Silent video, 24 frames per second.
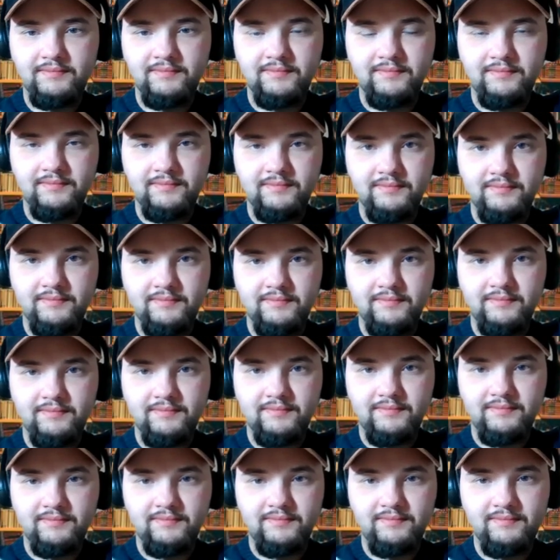
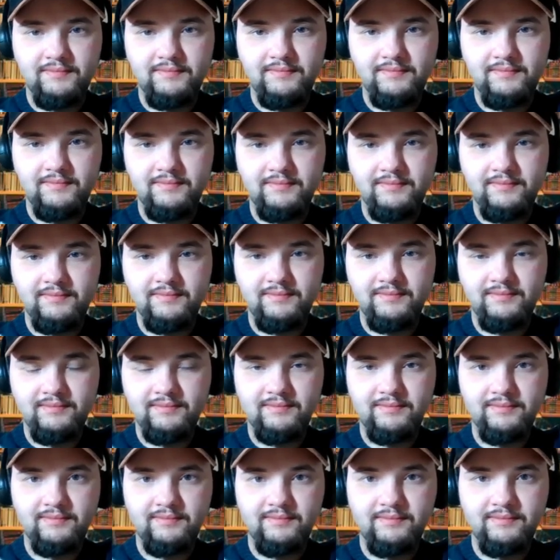
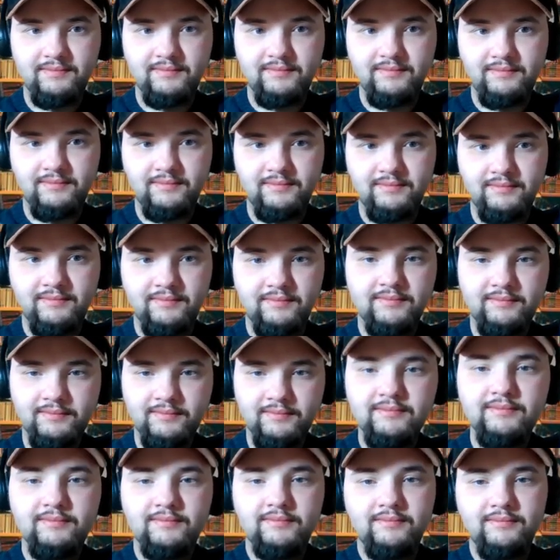
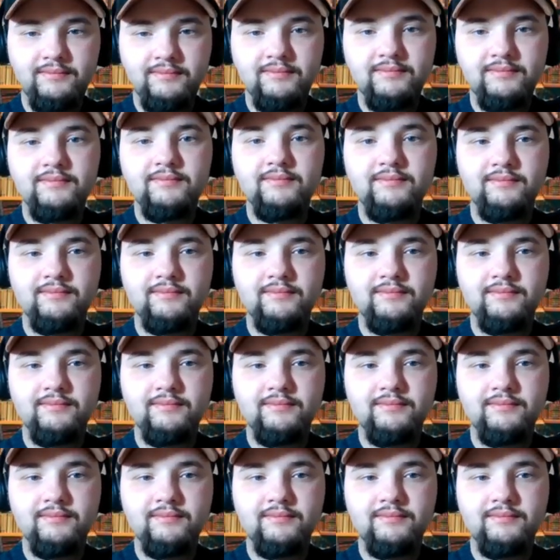This person isn't speaking.